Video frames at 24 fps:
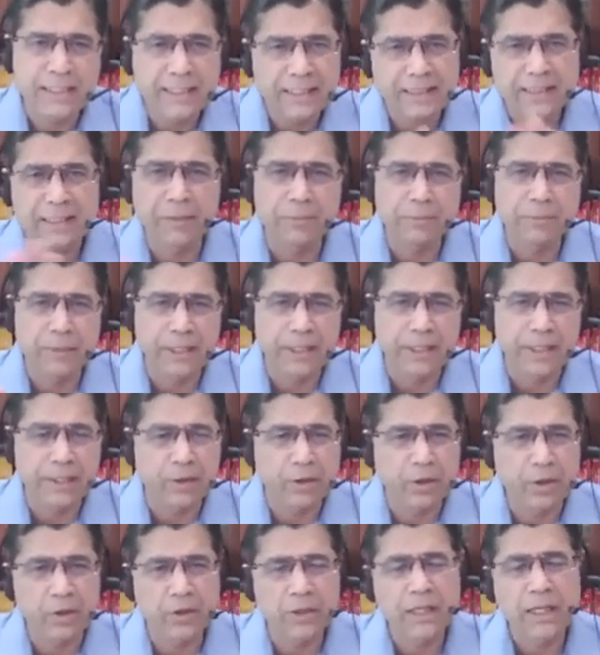It's completely
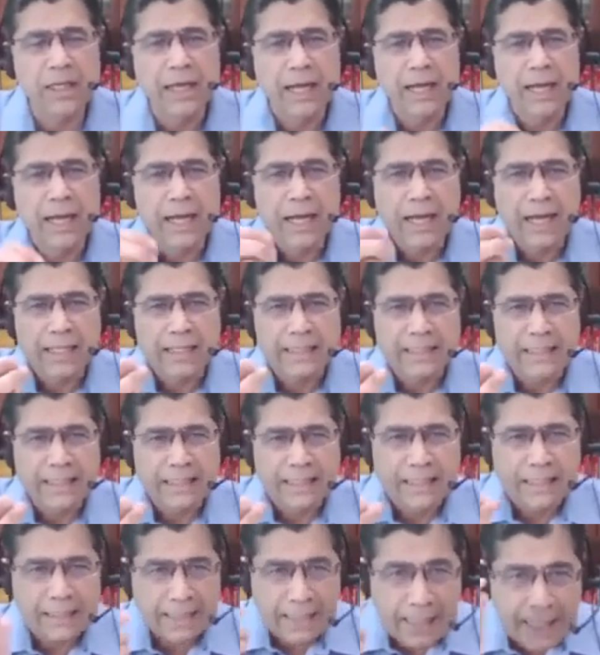wrong.
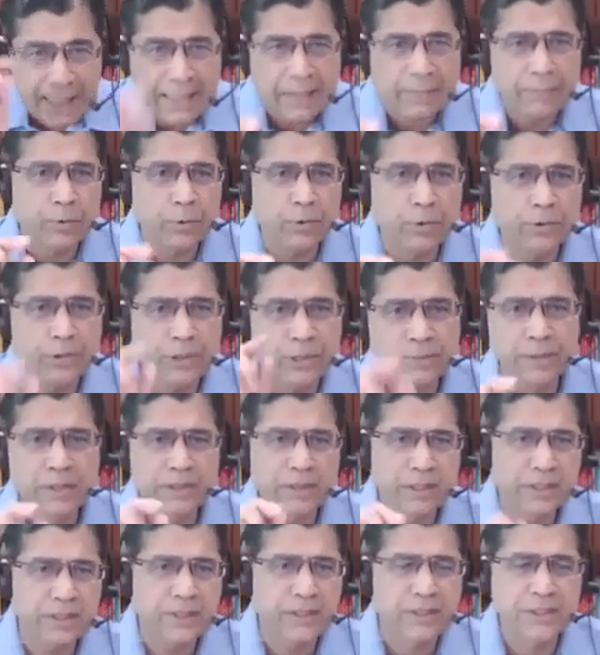The right approach is by
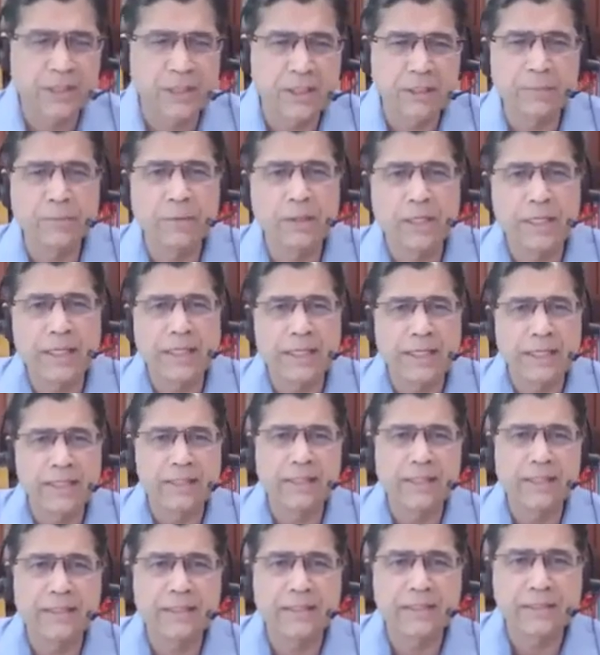Justice Chinnappa Reddy in
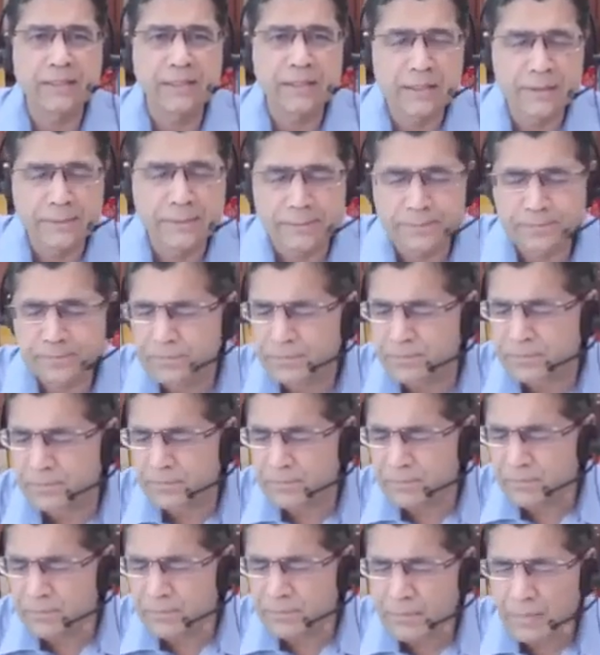this
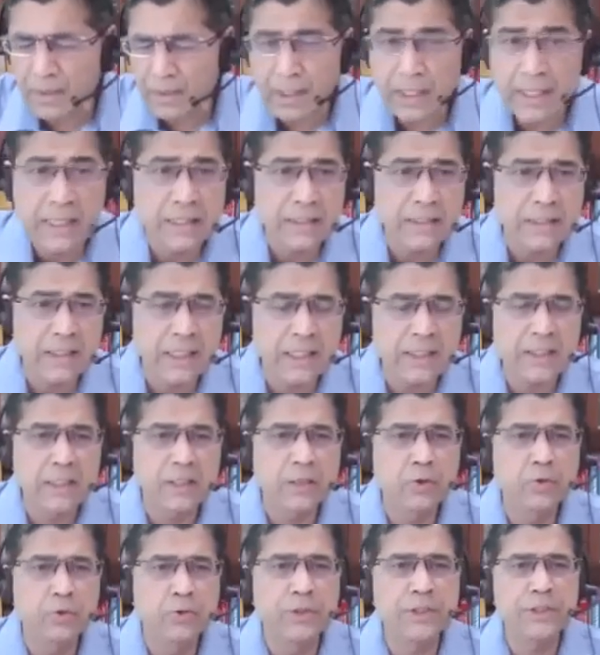International
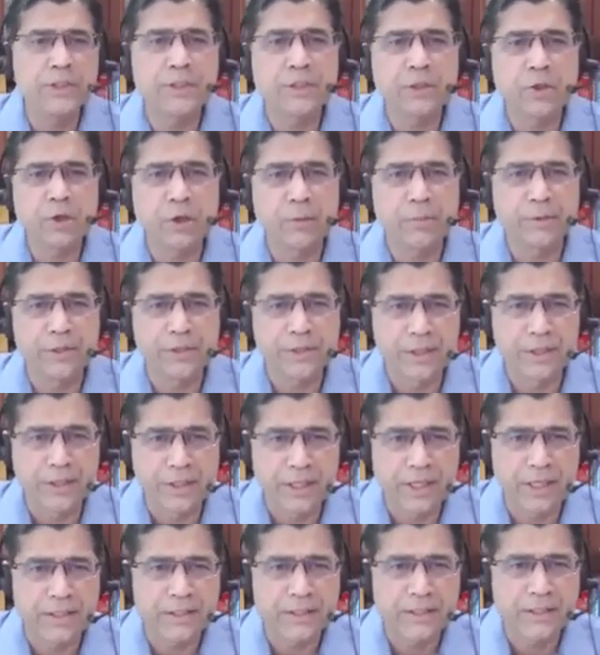Tourist Corporation
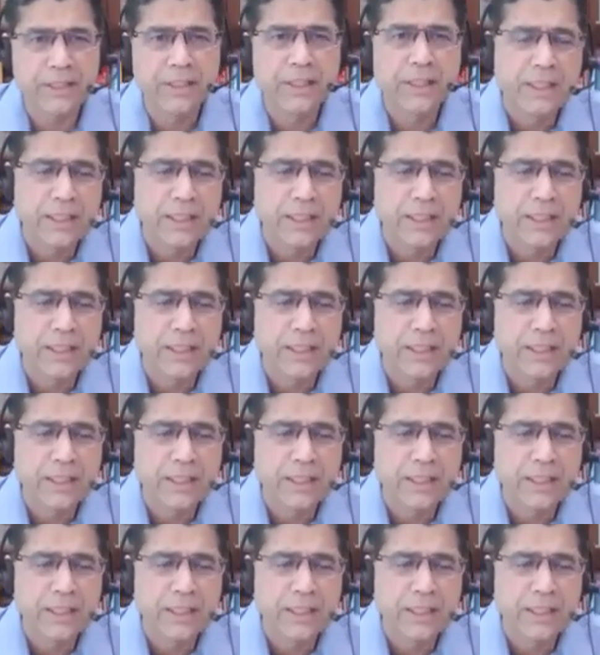case.